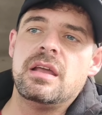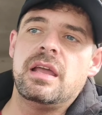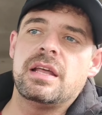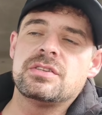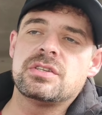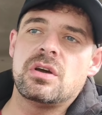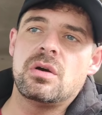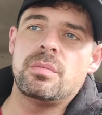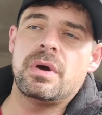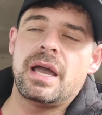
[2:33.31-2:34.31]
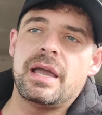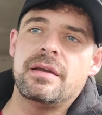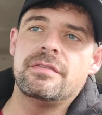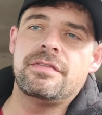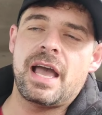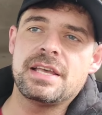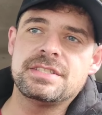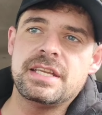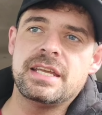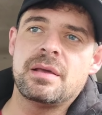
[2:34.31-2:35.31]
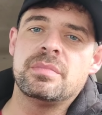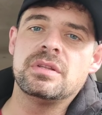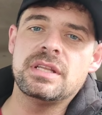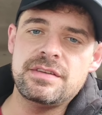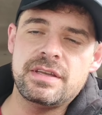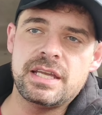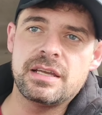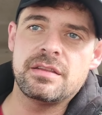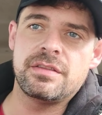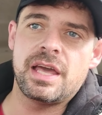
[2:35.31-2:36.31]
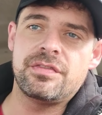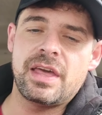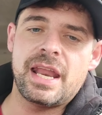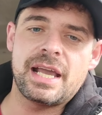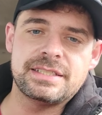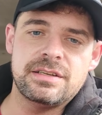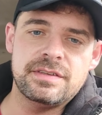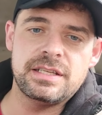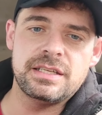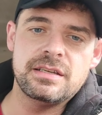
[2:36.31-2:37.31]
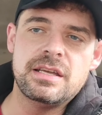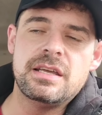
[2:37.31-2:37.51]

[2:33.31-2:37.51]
And so by fasting and believing that that activity